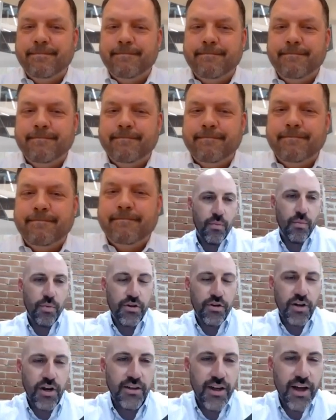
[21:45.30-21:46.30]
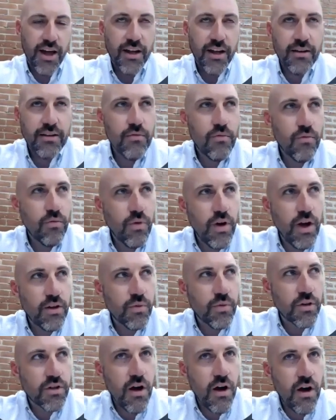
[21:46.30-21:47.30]
Scott, I appreciate that. As
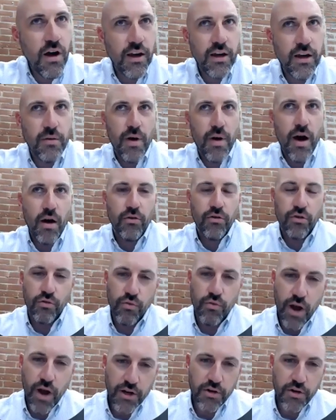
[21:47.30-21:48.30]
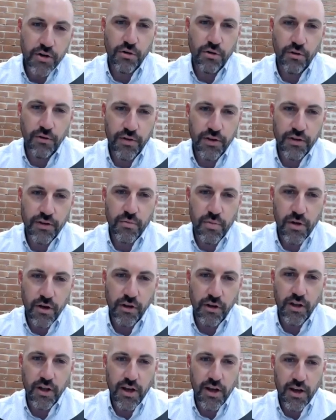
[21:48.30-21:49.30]
we're talking about directional
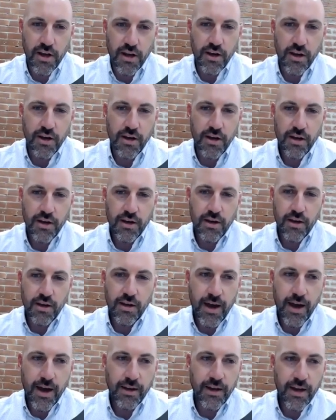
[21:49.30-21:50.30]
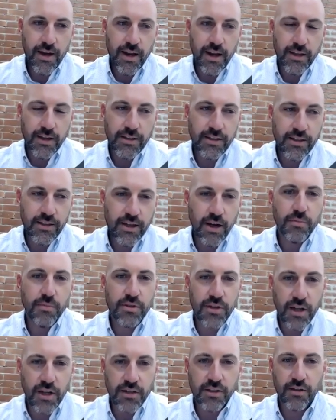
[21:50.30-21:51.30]
visibility and getting some
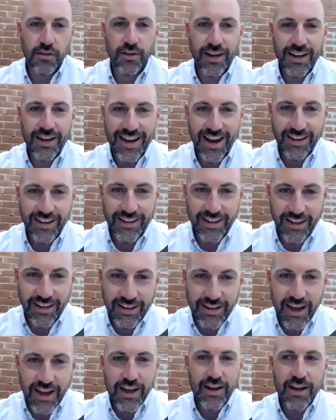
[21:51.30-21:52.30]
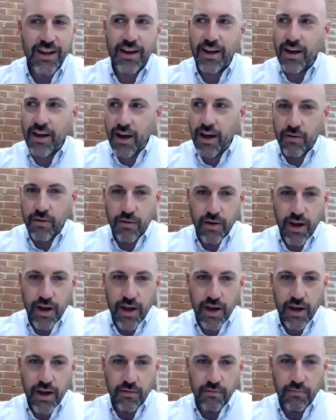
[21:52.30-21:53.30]
sense of connecting data
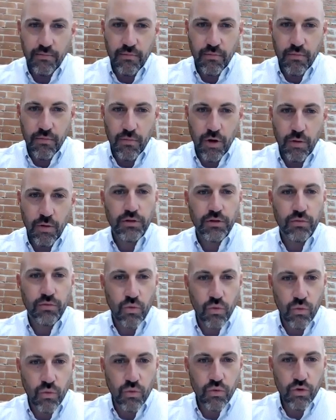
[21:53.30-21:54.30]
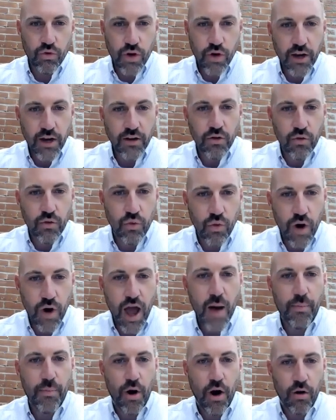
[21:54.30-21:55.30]
and almost trying to
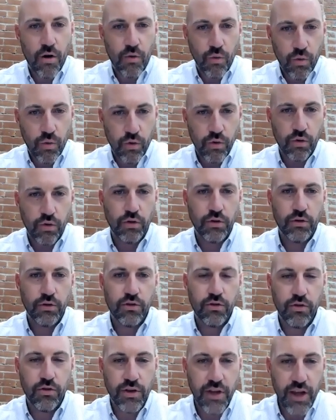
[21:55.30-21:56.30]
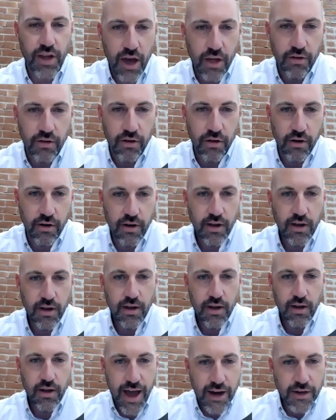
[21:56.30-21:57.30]
wrap our worlds together
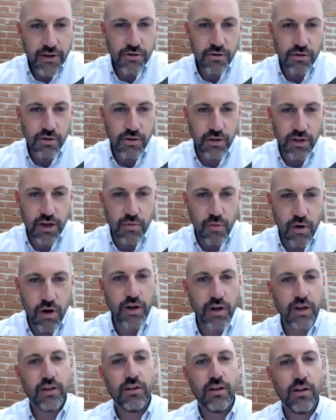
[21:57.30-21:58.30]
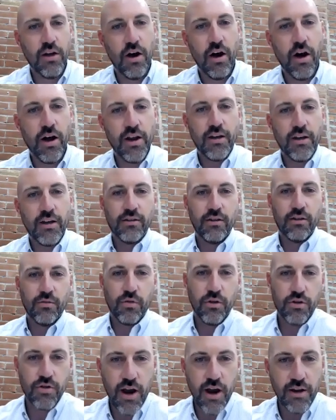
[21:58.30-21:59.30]
externally in market to the audiences
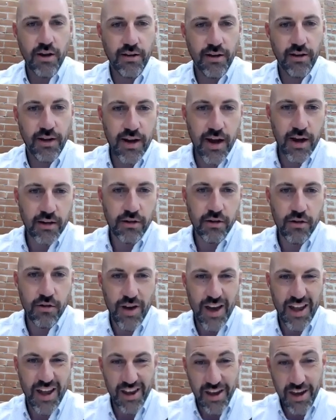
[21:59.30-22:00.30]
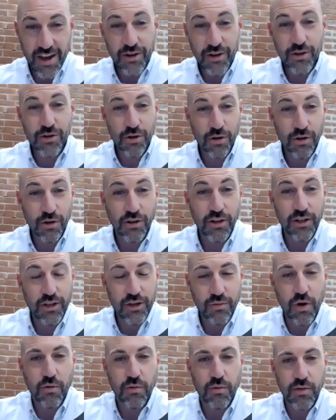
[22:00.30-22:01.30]
we're trying to connect to and internally
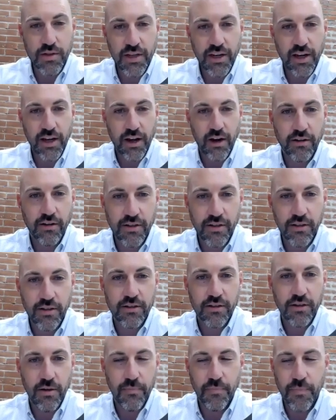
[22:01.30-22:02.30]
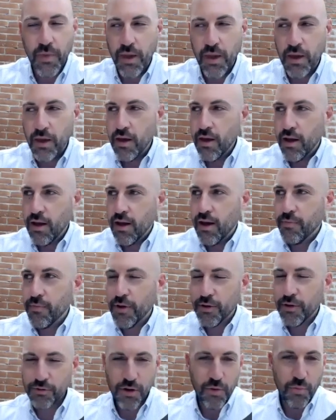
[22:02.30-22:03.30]
to what we're seeing system,
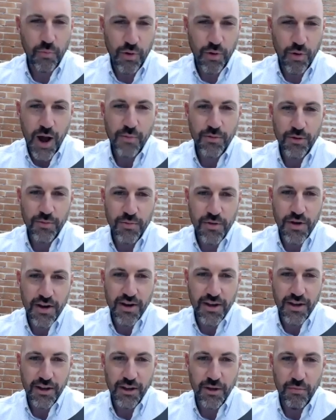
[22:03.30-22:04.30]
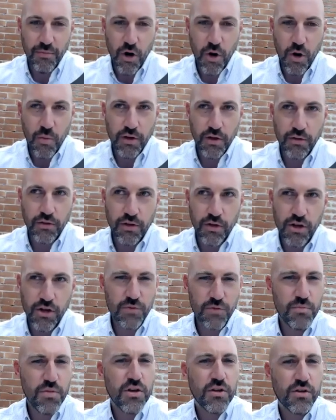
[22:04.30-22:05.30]
that sort of prompts me in the moment to
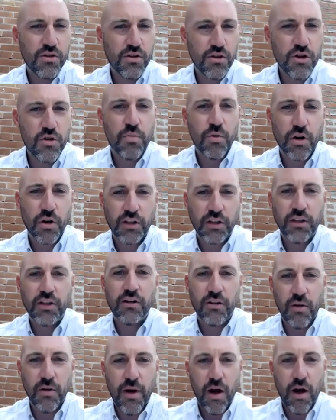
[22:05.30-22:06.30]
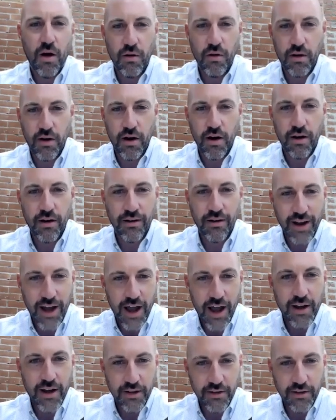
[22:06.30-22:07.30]
just be super clear about our
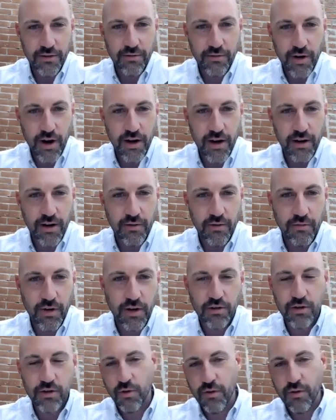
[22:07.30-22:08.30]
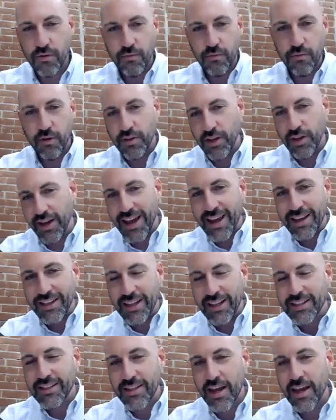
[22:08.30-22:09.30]
guidance, right? And so we said, hey,
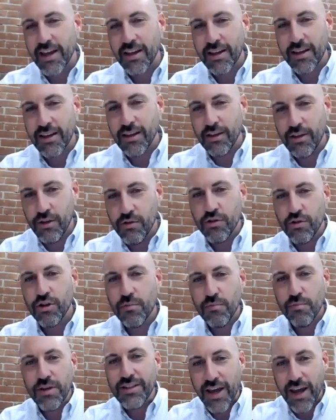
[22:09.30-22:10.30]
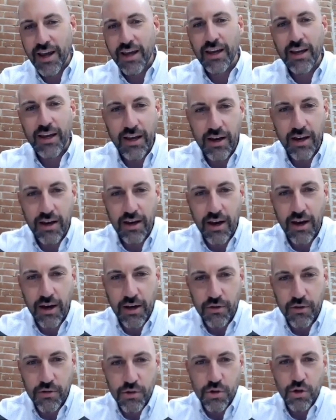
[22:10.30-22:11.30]
you should be taking a
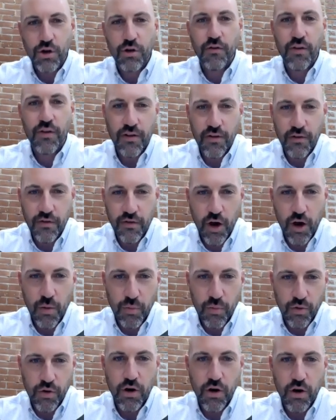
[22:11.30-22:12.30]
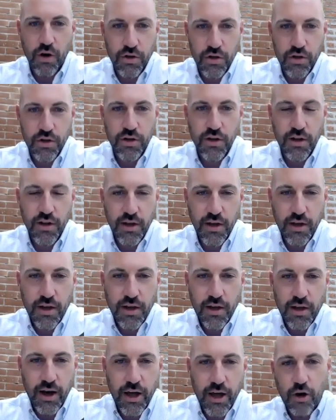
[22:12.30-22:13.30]
conservative approach
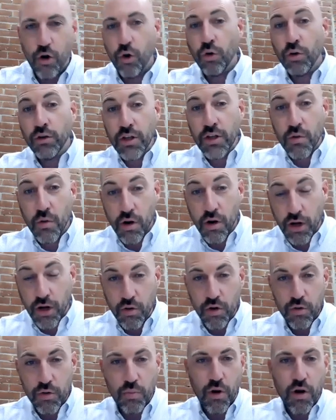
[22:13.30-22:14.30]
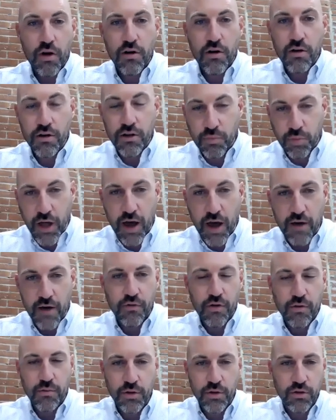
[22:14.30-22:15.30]
and only working with partners,
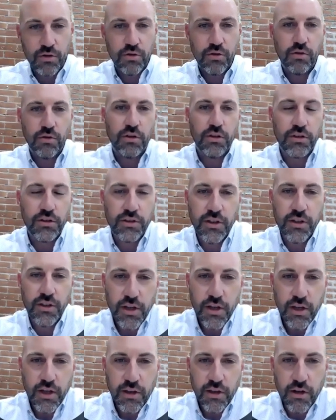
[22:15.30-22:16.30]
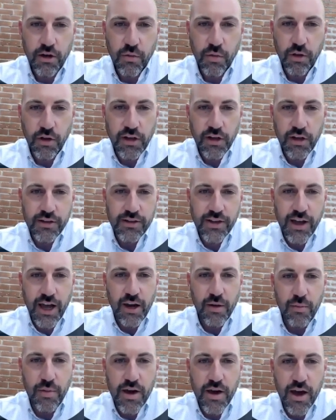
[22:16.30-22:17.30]
platforms, and tools that are willing to
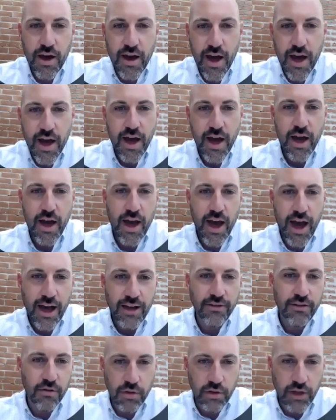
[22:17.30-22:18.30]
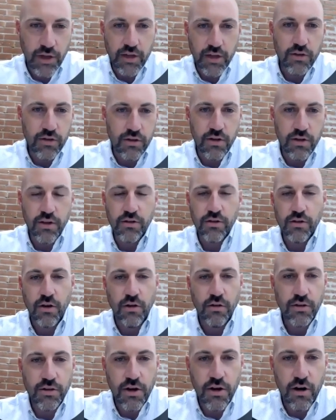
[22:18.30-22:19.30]
sign a BAA as it relates to this
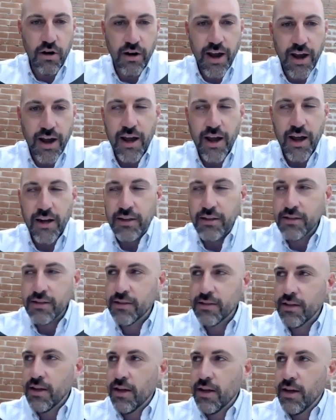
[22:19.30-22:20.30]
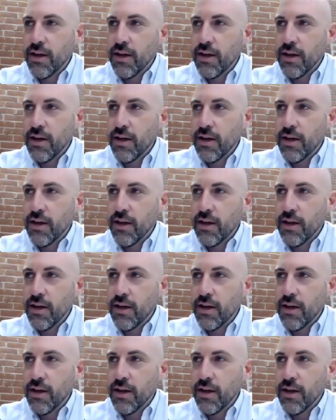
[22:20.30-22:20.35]
OCR guidance.